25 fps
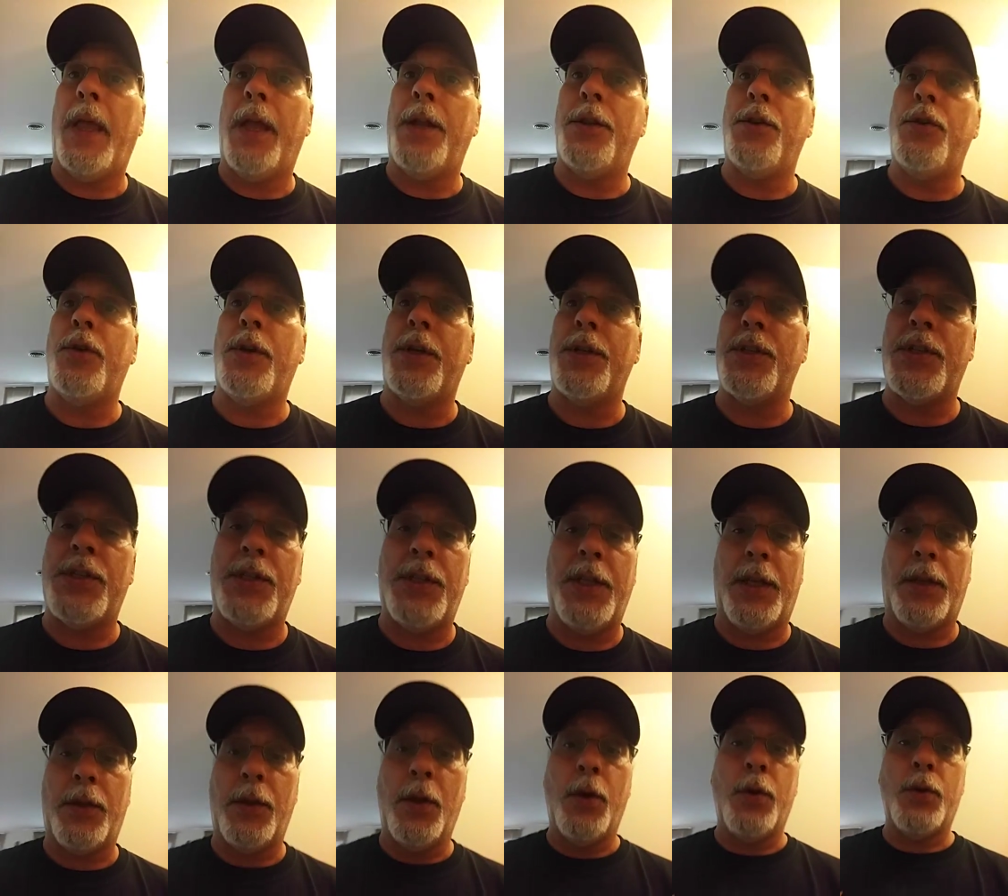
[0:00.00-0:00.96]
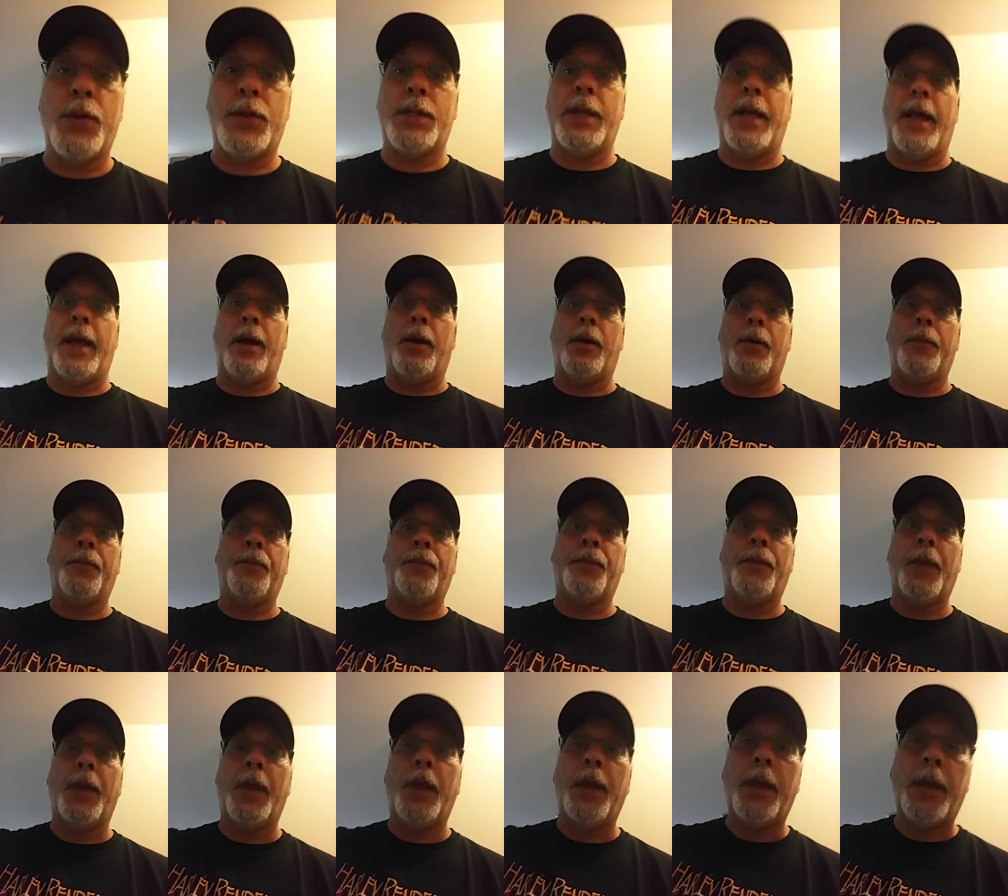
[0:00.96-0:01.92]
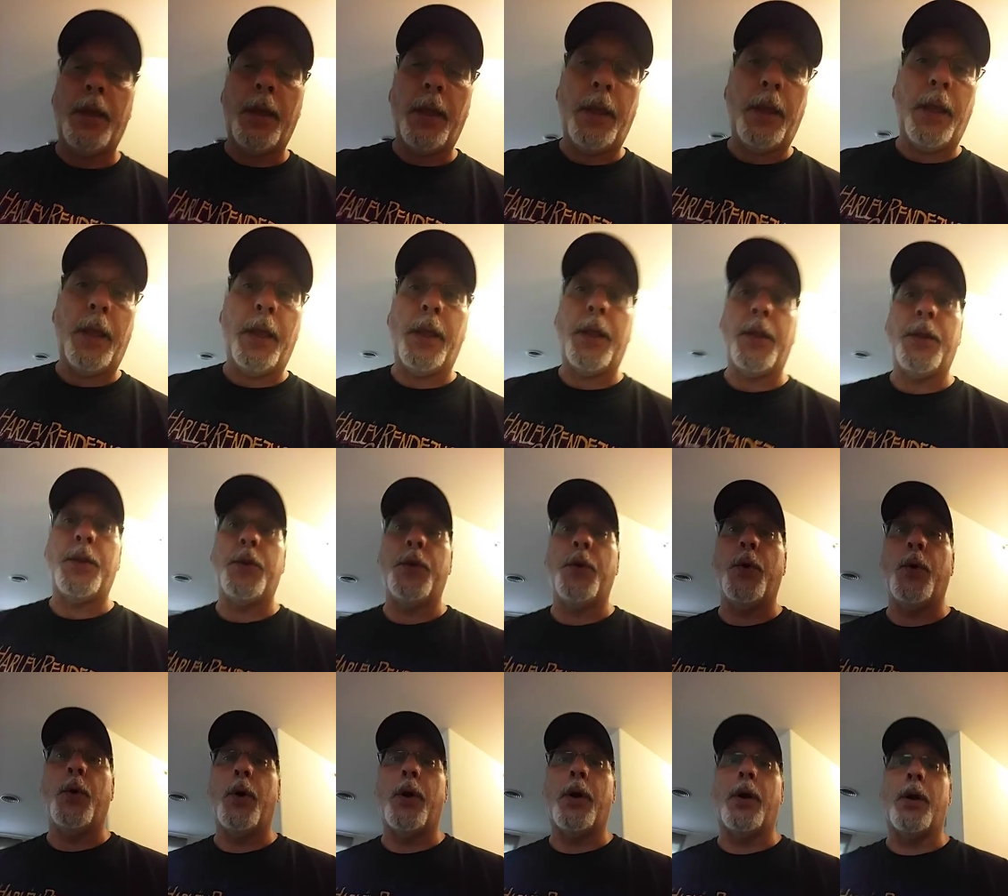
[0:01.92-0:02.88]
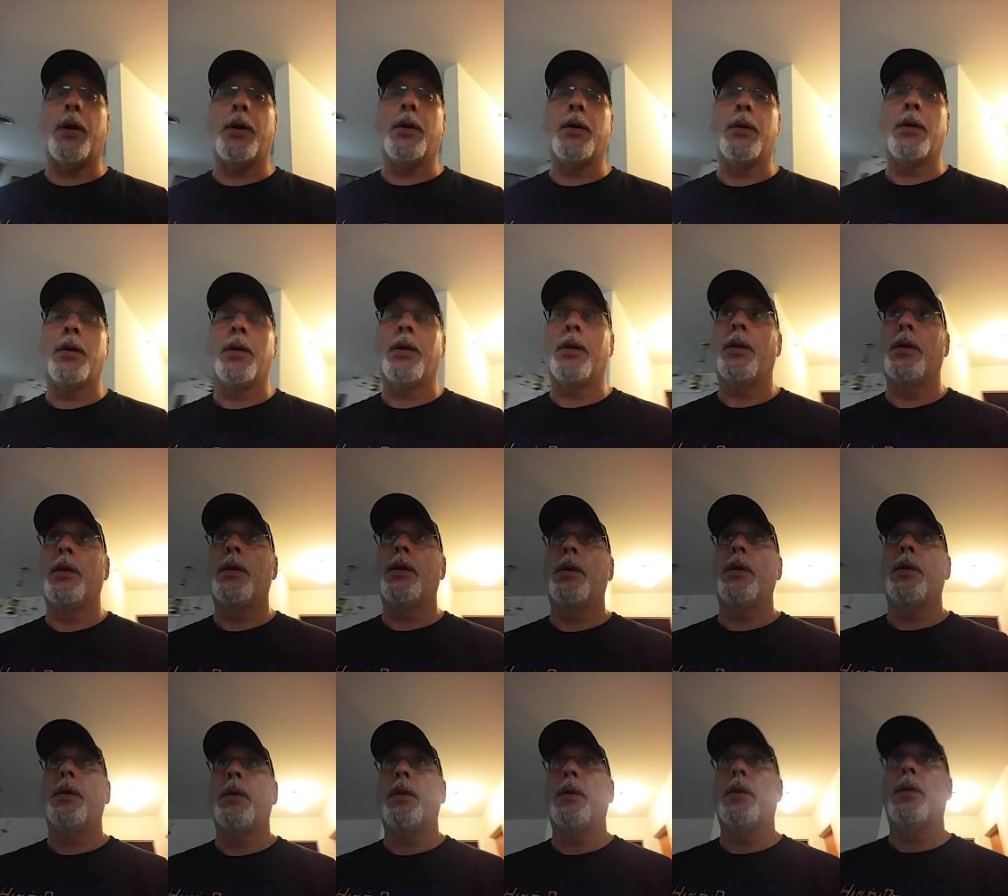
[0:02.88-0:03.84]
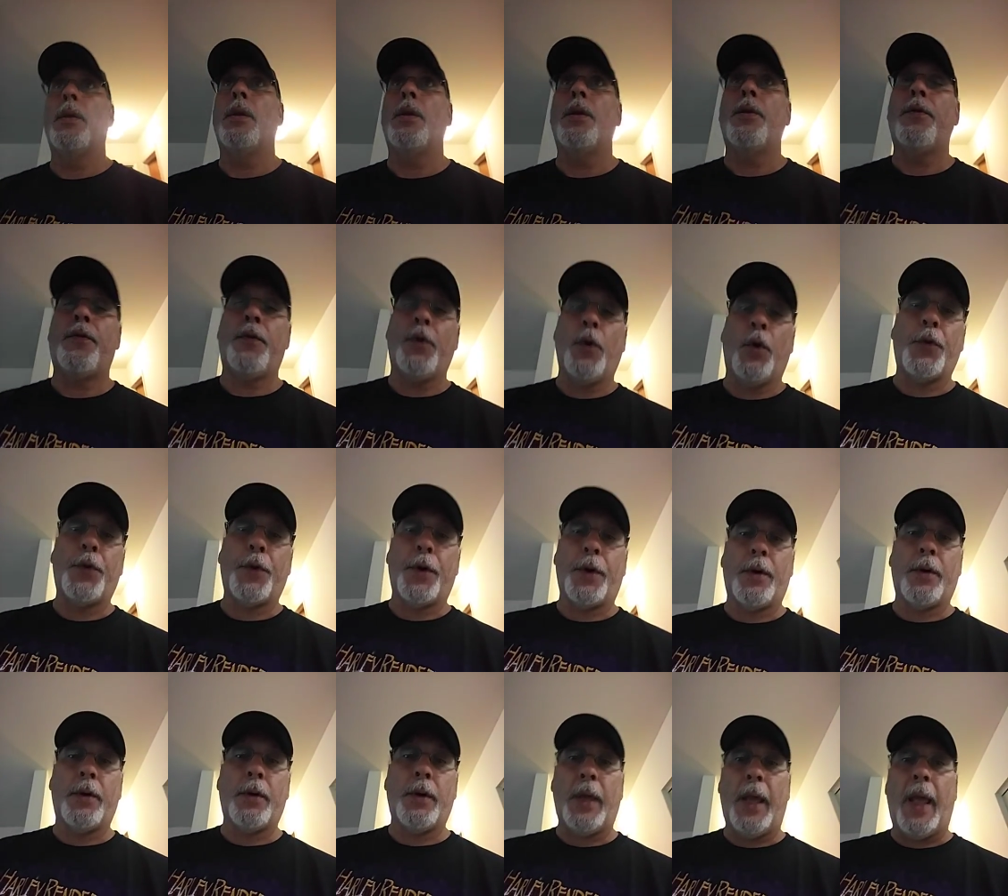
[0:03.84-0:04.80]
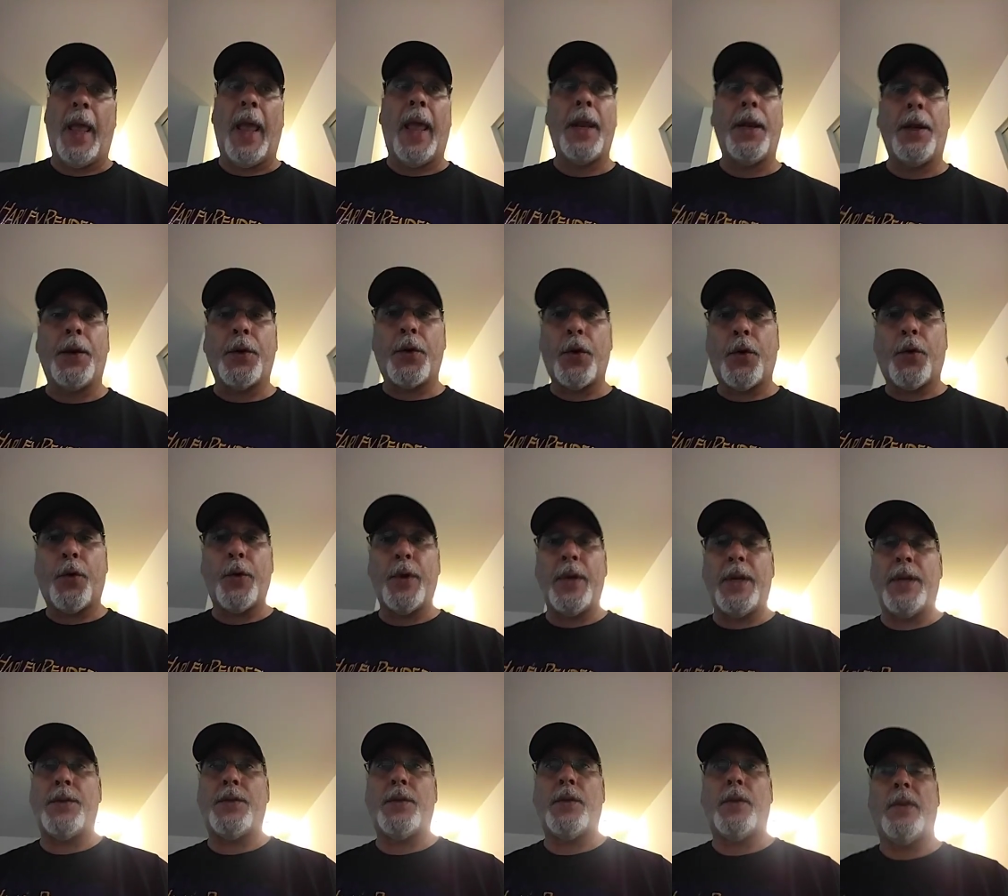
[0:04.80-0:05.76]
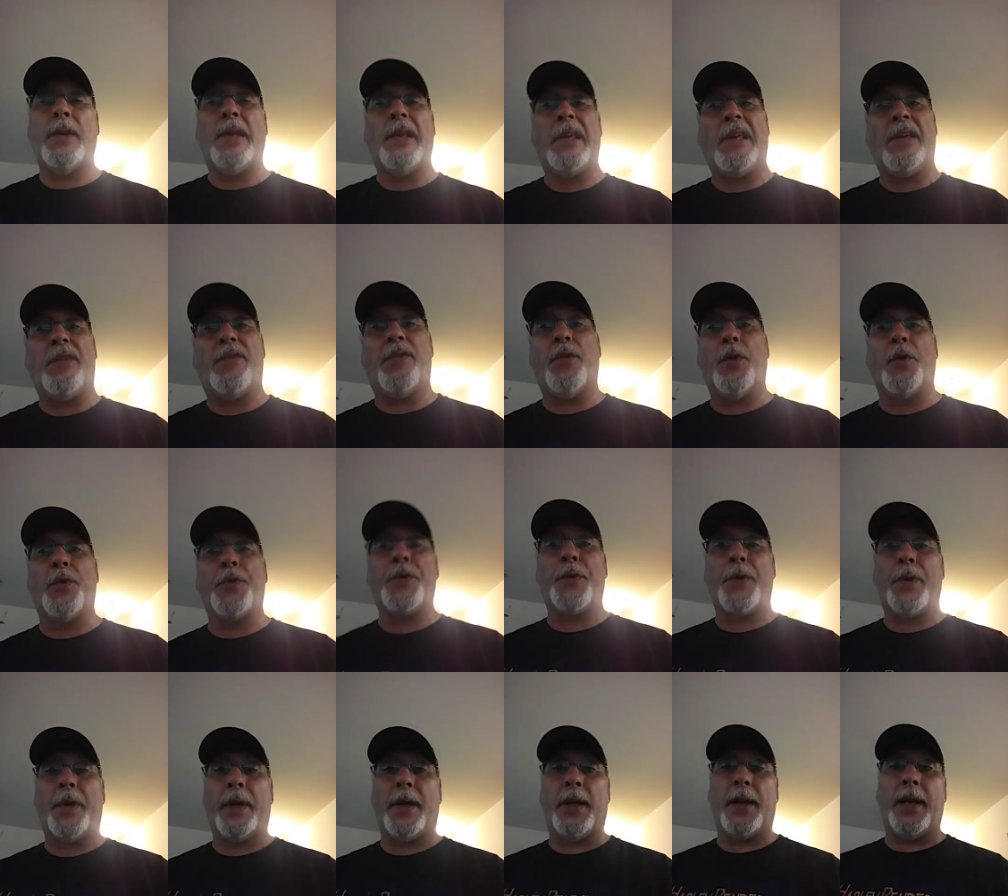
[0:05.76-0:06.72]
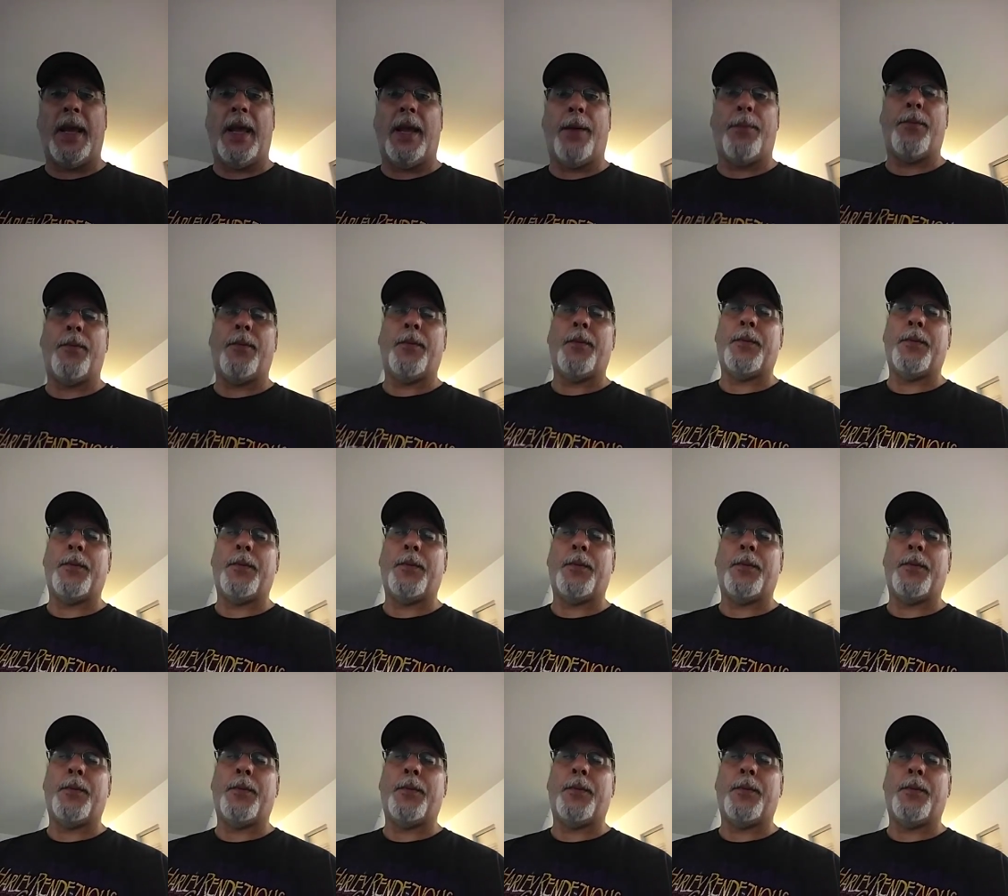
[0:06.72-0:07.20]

and you can stick those down in your filter and increase the filtering cap